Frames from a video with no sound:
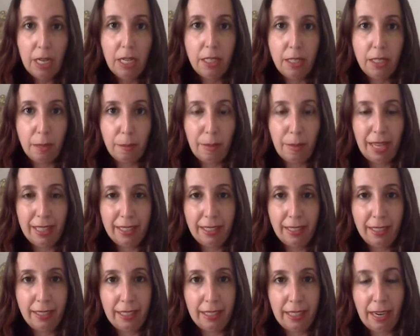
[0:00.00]
to
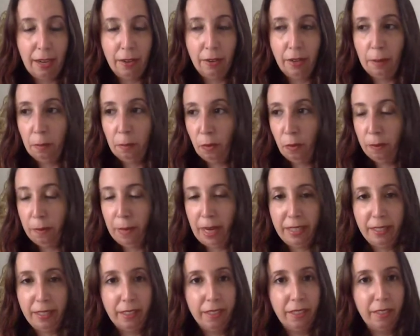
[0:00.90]
balance it out. I'm
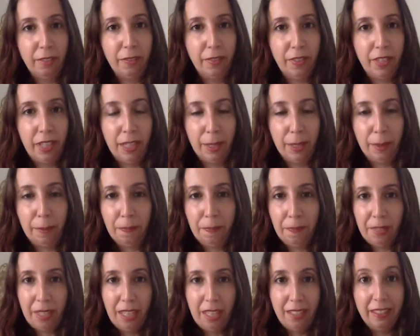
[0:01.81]
reminded of the
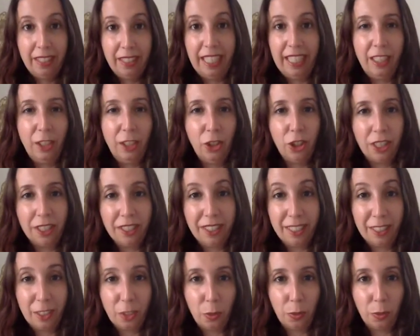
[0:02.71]
Lady
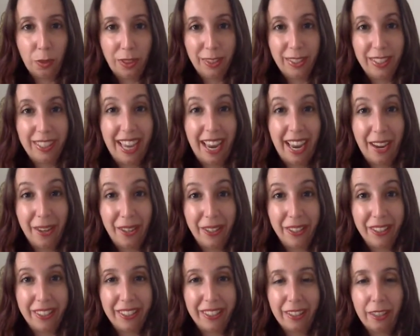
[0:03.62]
Justice with the
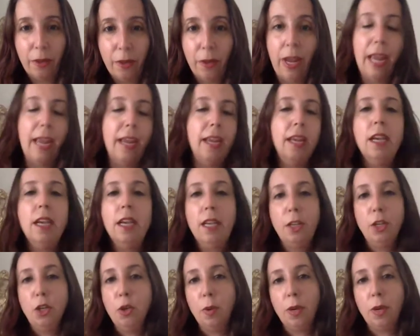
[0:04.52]
scales. Okay,
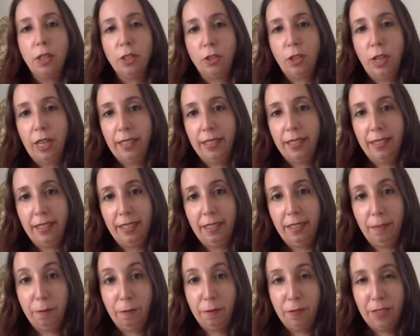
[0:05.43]
you want to try to
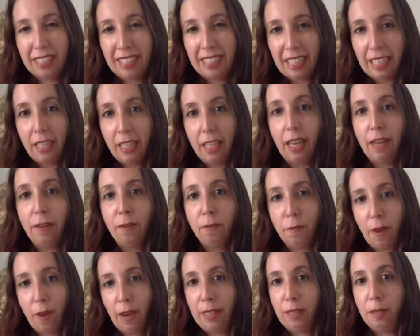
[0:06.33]
seek and
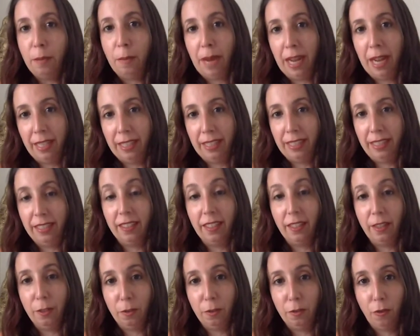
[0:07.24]
find balance
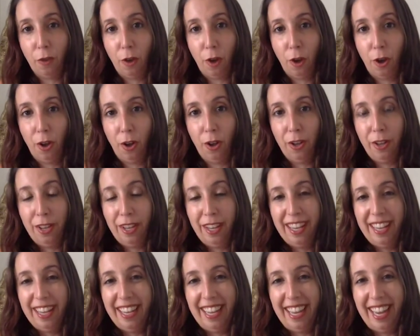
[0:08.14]
in the fall.
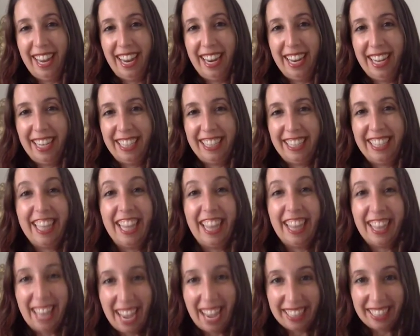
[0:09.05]
And
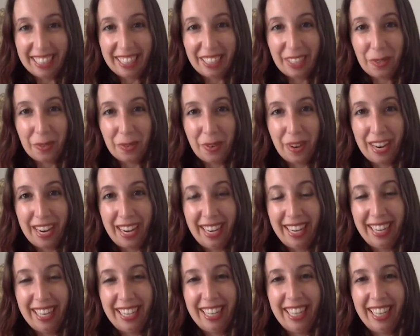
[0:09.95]
that's the
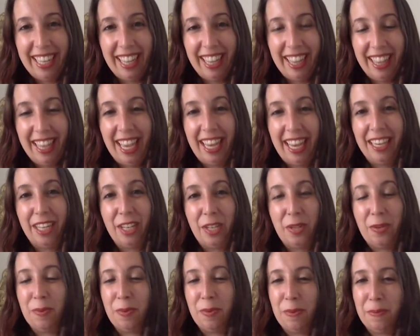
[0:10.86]
way that
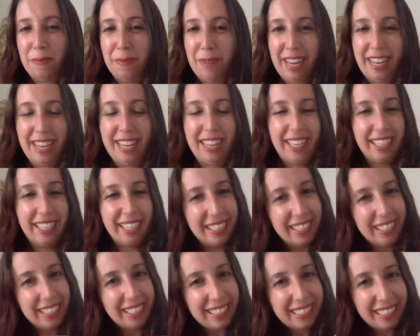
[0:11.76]
you will make it
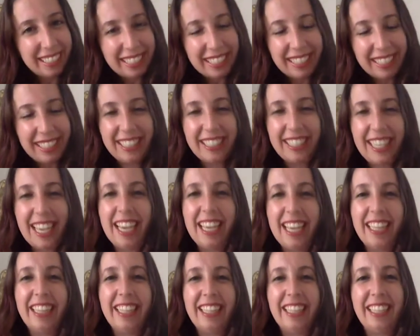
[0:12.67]

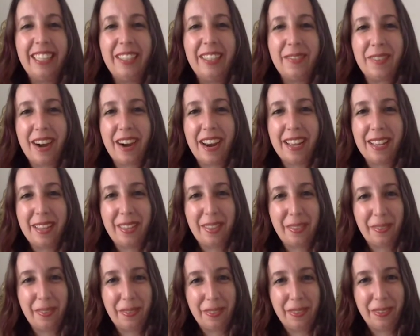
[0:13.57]
sailing right
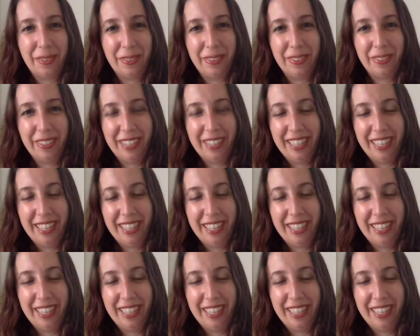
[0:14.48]
through